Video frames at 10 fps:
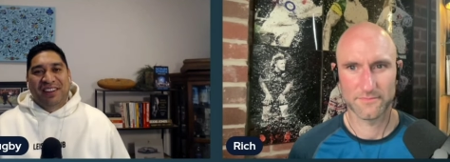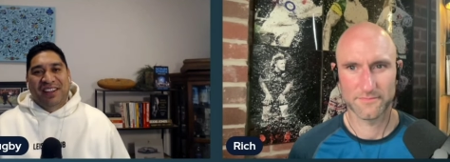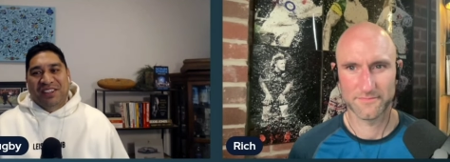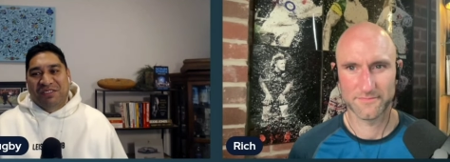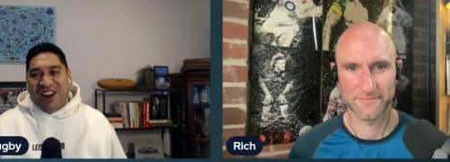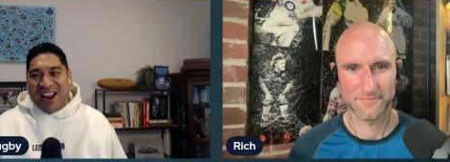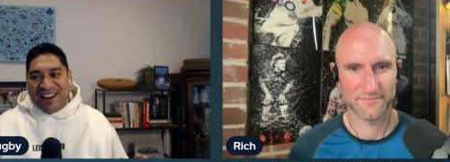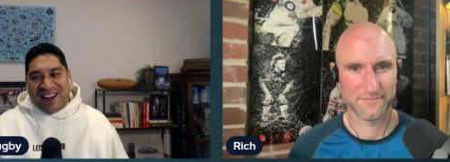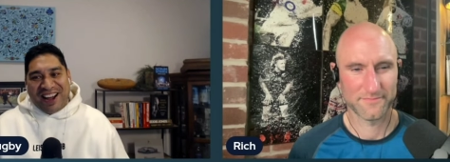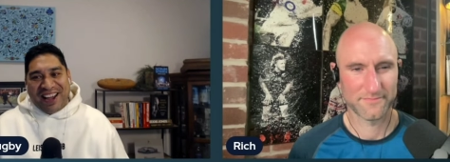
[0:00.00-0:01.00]
Speaker 1: He's
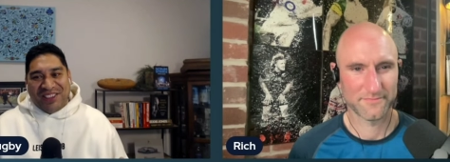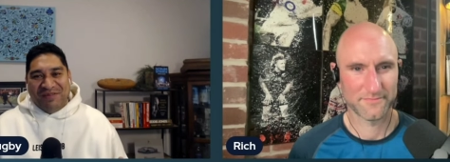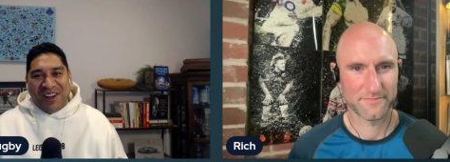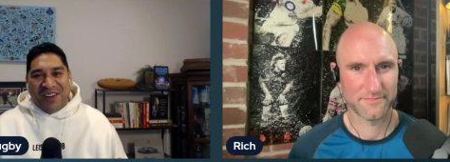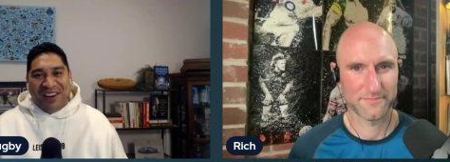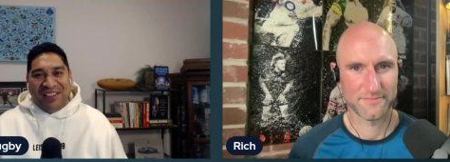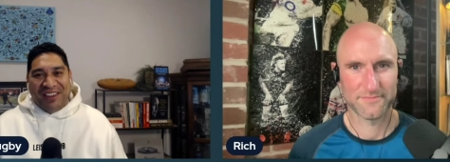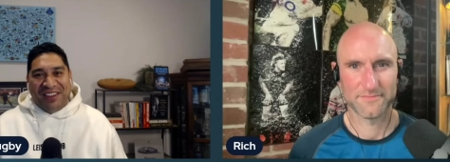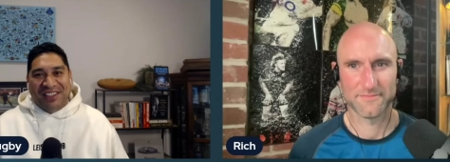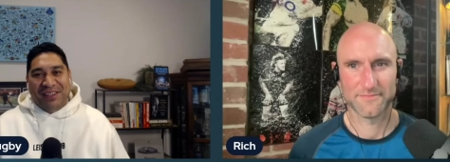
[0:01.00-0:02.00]
riding high at the moment, I think,
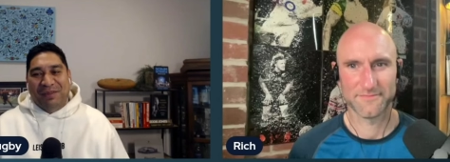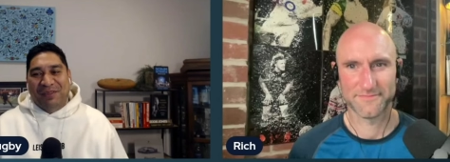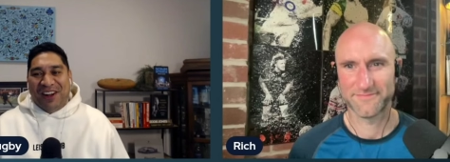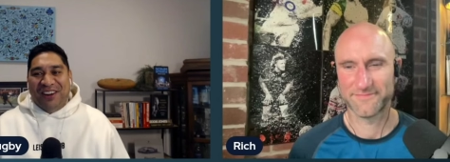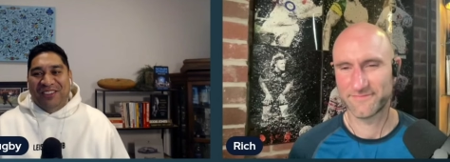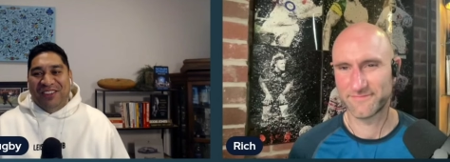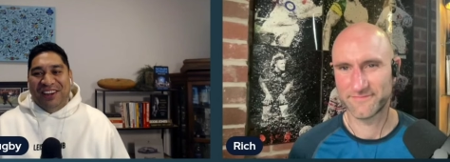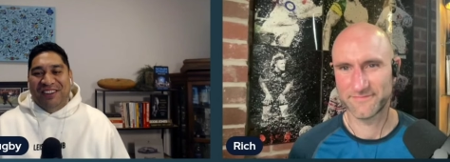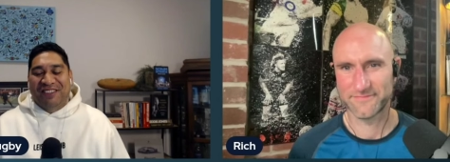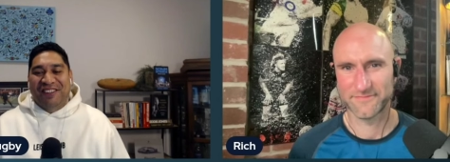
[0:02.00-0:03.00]
on that semi final
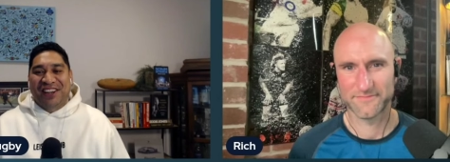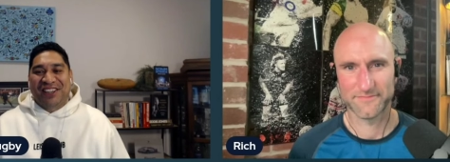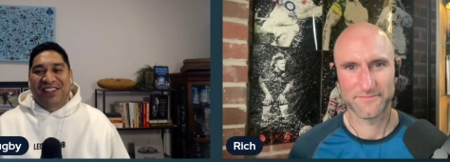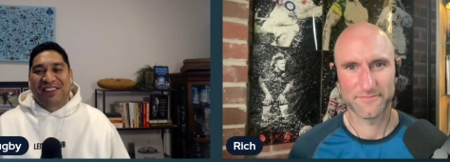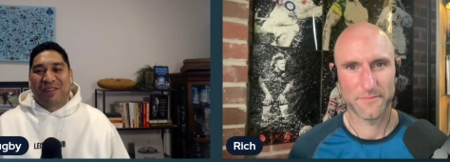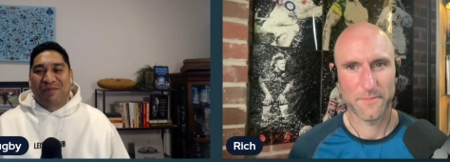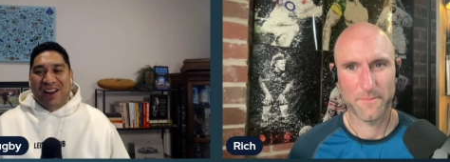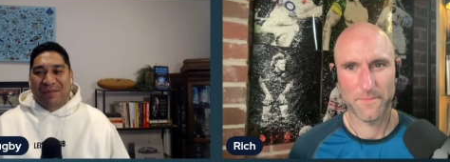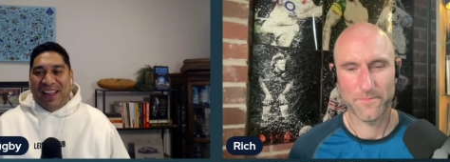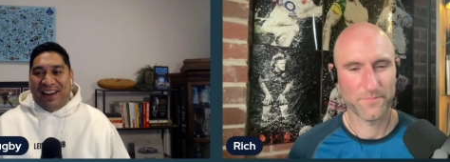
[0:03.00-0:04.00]
win. Rich from
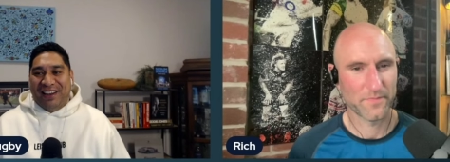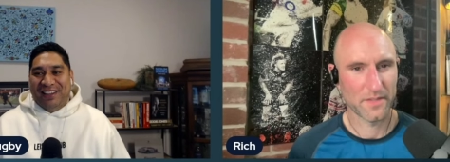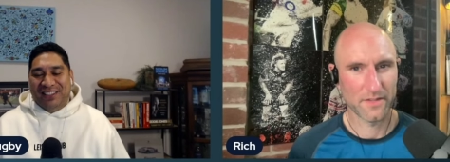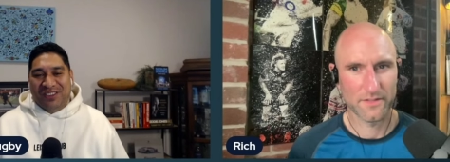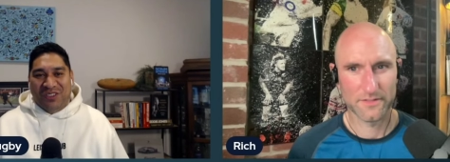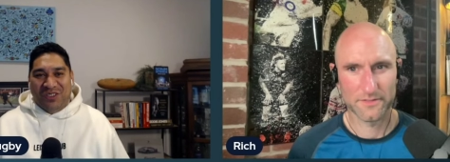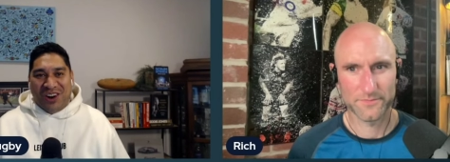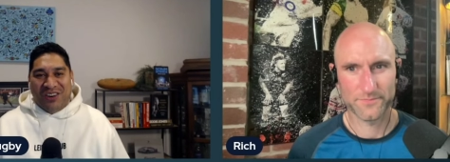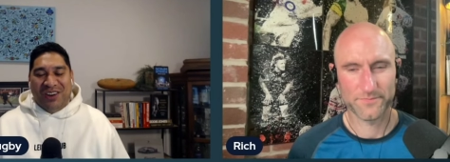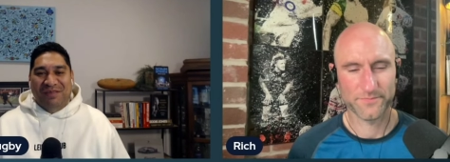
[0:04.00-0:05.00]
Rugby Analyst,
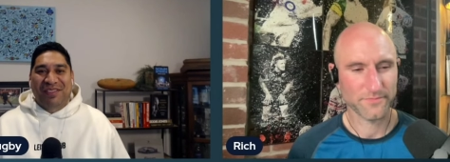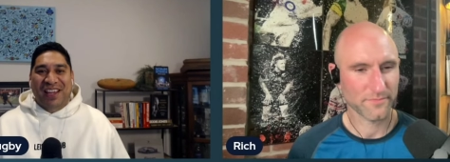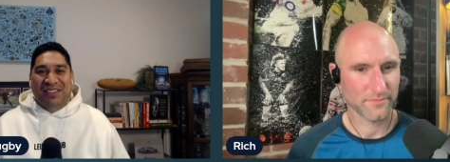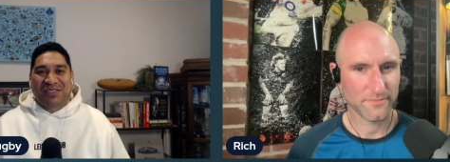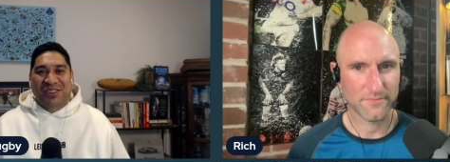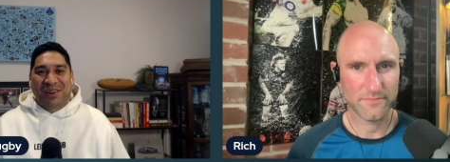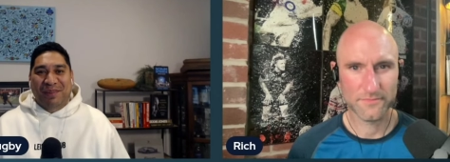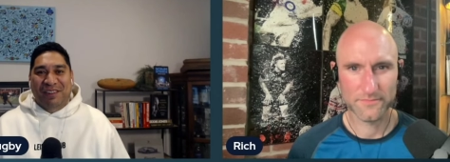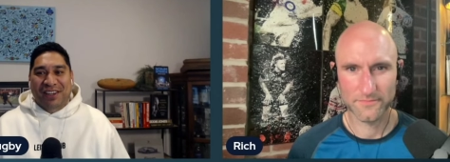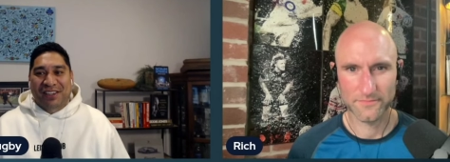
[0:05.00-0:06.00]
welcome. Thanks for joining me,
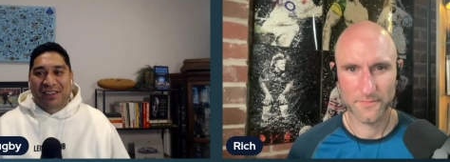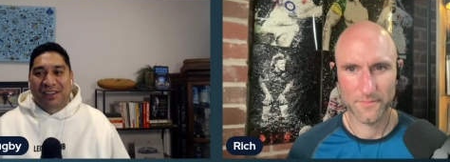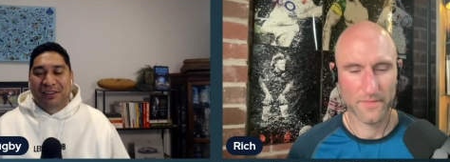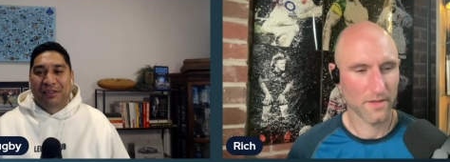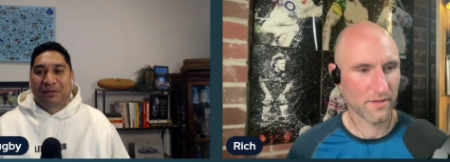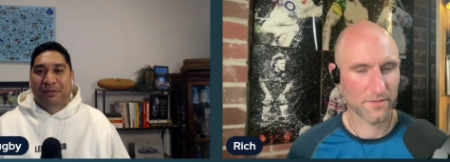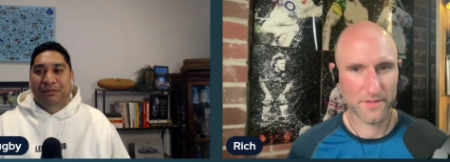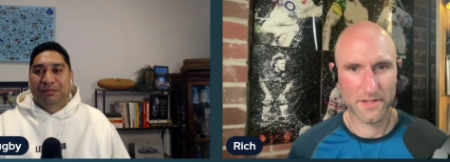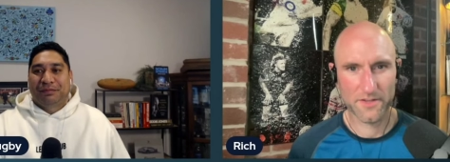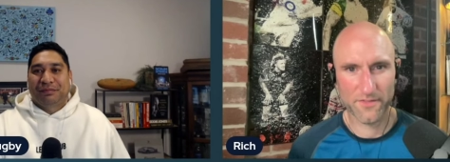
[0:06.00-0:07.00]
Speaker 2: Rich.
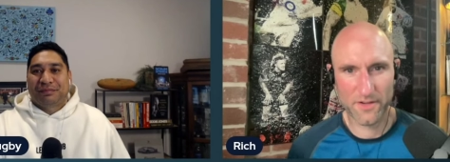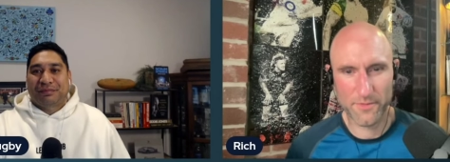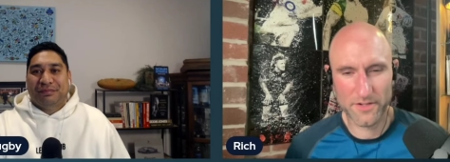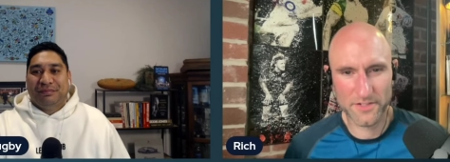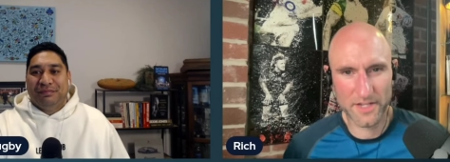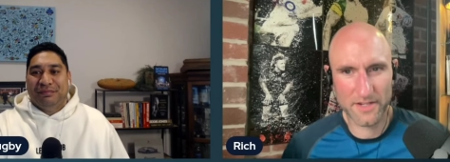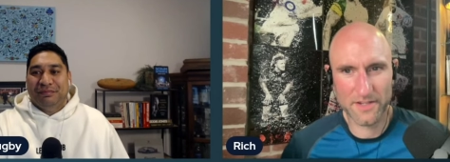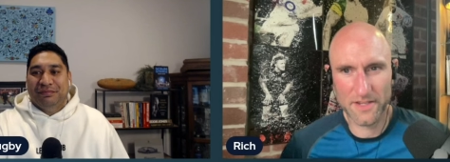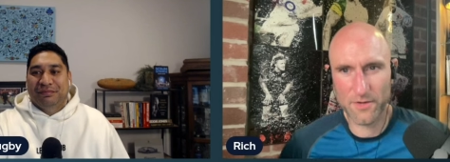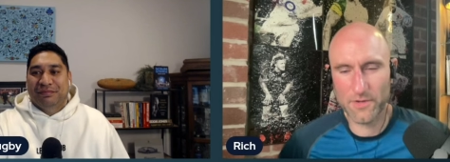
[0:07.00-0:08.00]
Thank you very much,
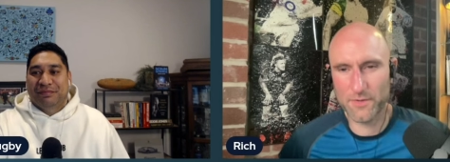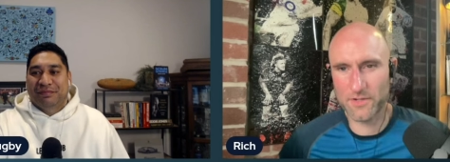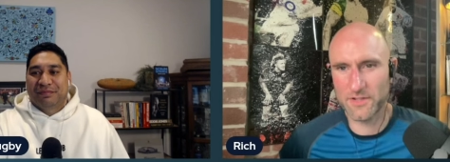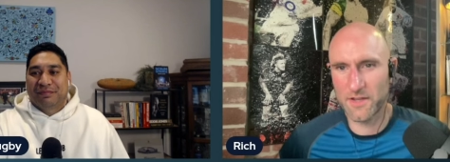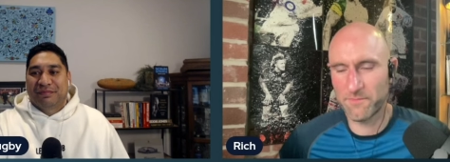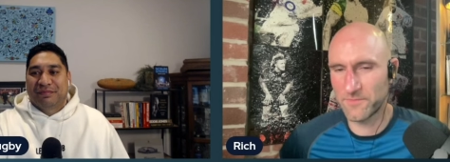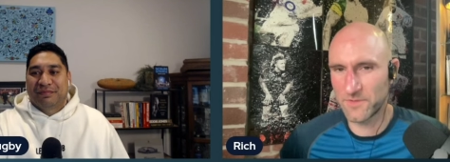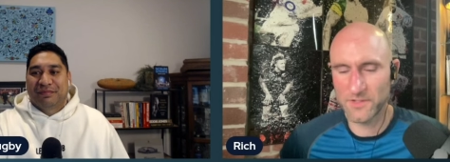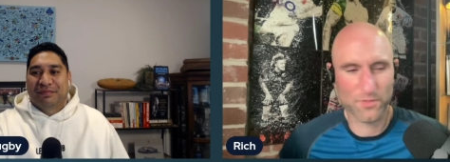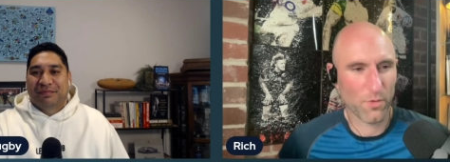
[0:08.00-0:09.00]
Zach. Yeah, we were uh,
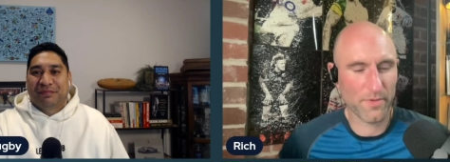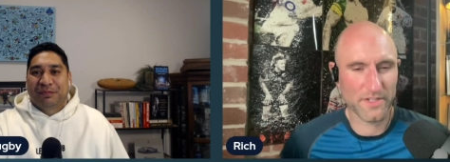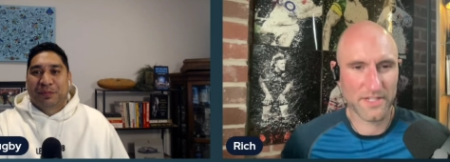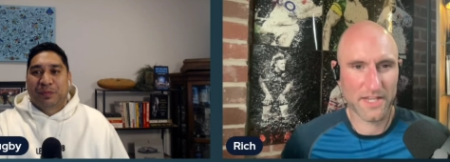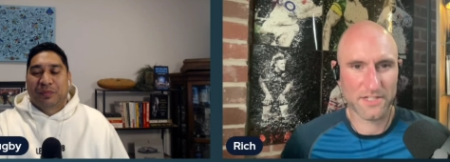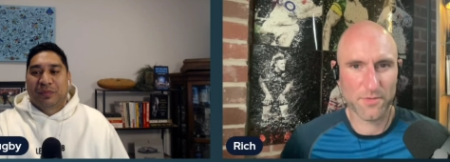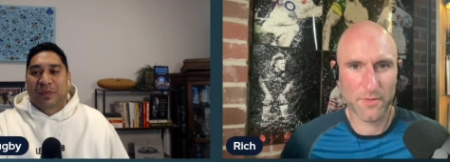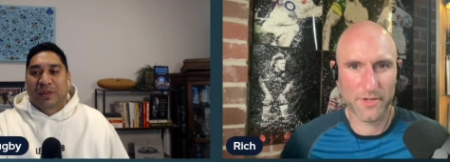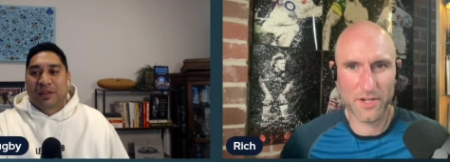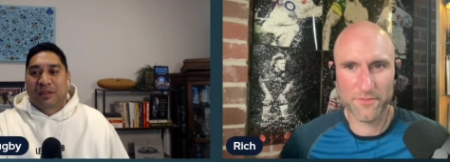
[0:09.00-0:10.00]
swapping texts,
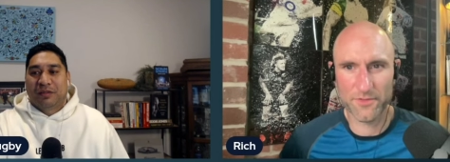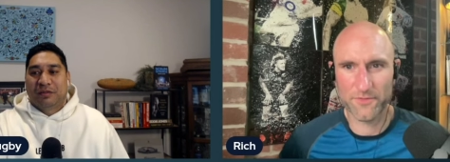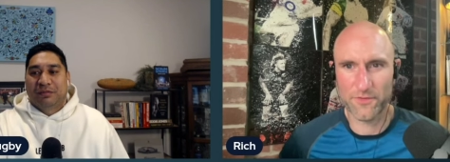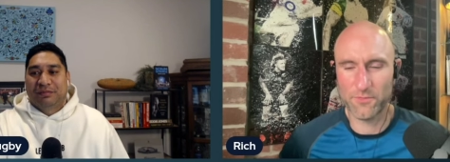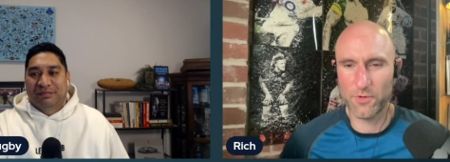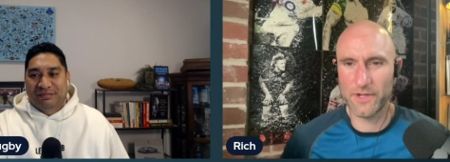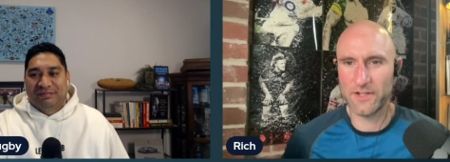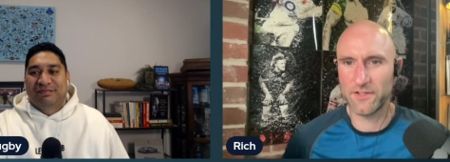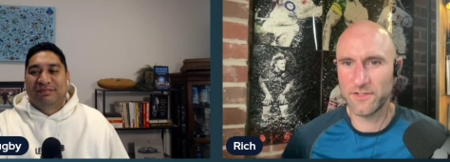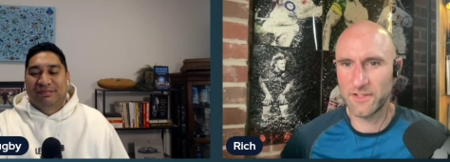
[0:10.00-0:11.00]
weren't we, over the football.
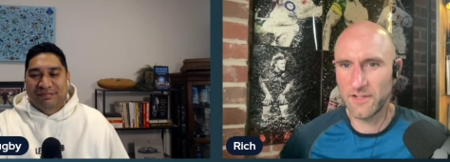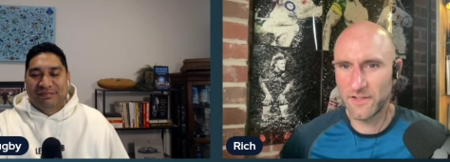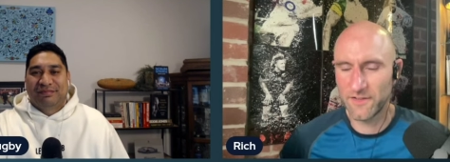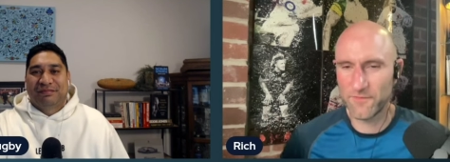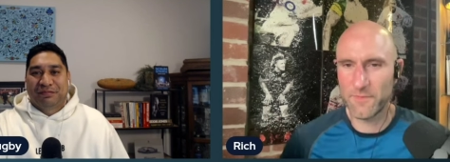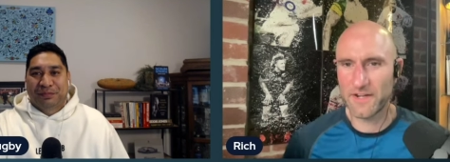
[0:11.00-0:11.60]
England have